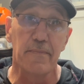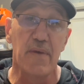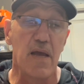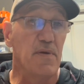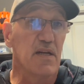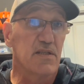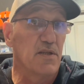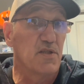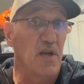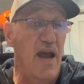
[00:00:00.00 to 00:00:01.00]
Maybe it's
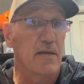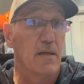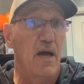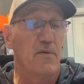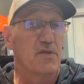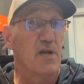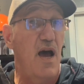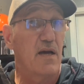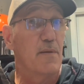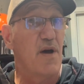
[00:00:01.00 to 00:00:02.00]
the cycle I was
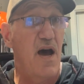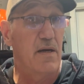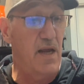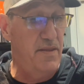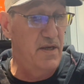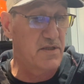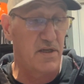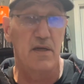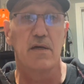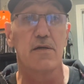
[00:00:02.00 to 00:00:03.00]
talking about, and
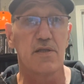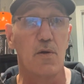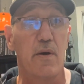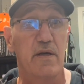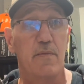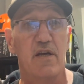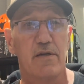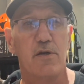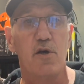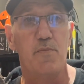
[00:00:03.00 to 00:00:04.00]
this year is going to be a
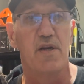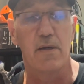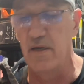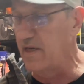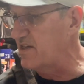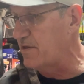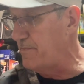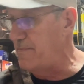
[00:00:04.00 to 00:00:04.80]
tube year. It doesn't